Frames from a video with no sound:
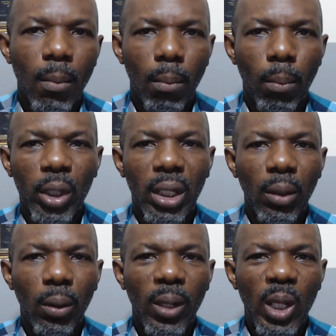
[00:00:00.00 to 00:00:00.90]
But
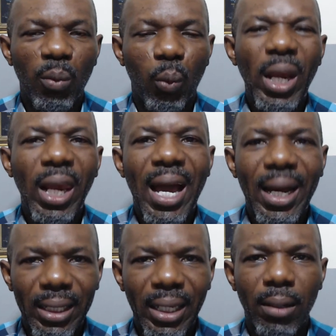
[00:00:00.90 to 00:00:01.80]
if we lack
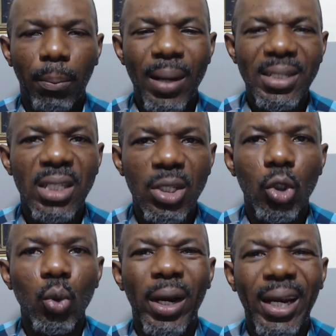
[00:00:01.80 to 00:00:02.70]
the capacity
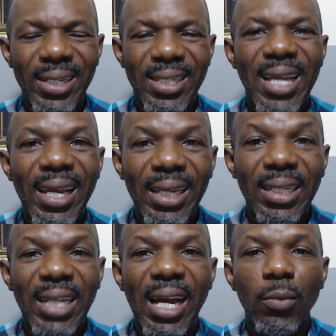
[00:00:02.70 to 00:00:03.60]
to understand the
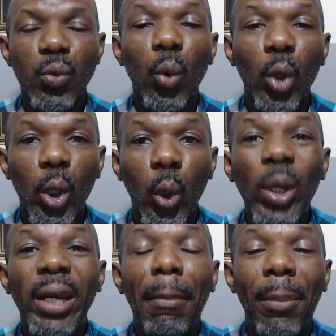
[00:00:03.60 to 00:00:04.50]
times, we will not know
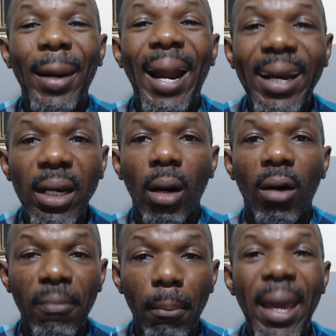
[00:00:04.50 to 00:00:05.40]
the brand
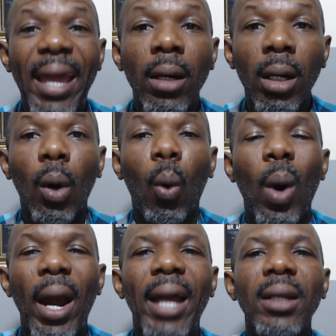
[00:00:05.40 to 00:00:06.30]
of men
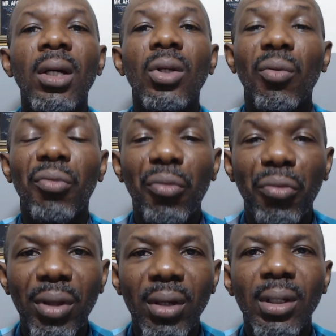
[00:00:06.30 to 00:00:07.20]
required to
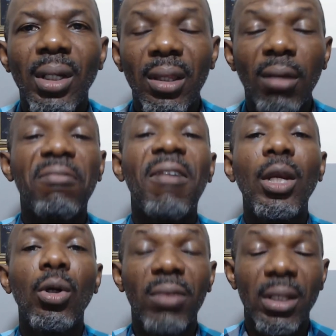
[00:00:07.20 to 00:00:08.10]
fulfill the
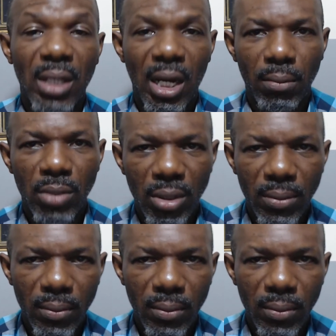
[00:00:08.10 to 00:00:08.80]
value of the times.